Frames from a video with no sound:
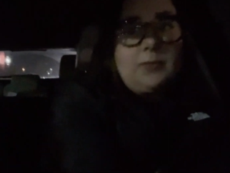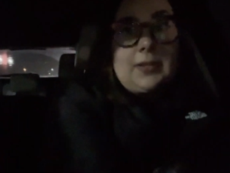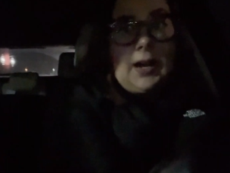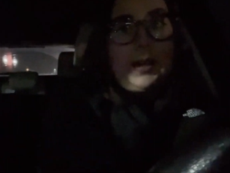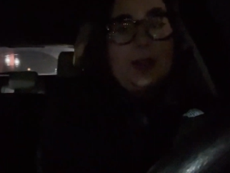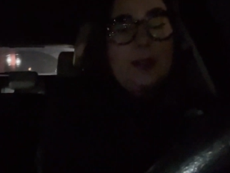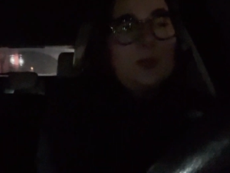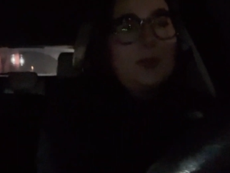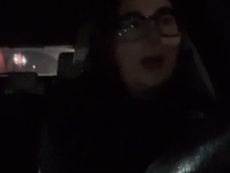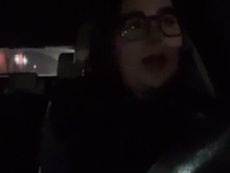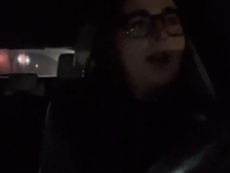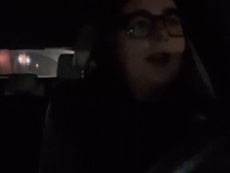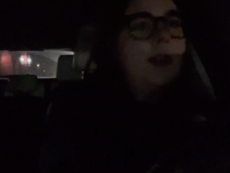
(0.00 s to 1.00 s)
not going to do
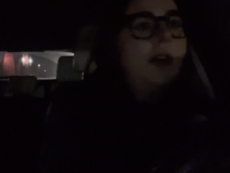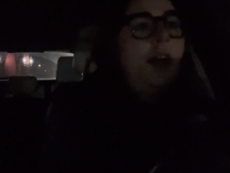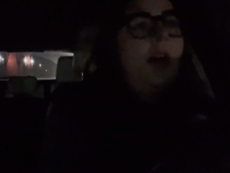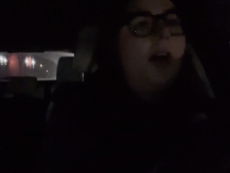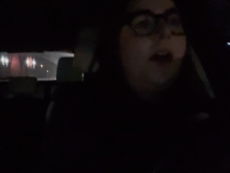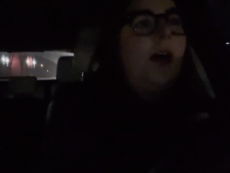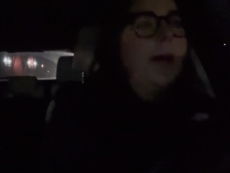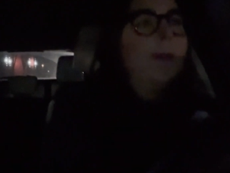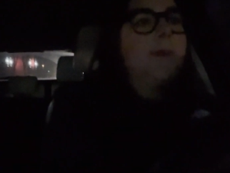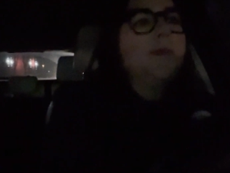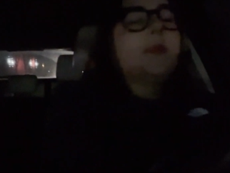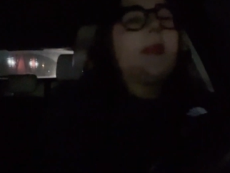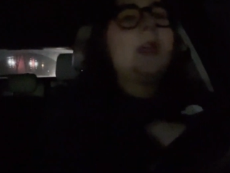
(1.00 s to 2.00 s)
that.
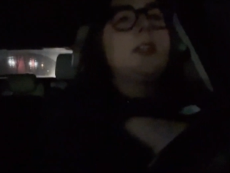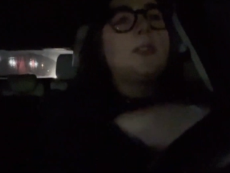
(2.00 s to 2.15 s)
Um,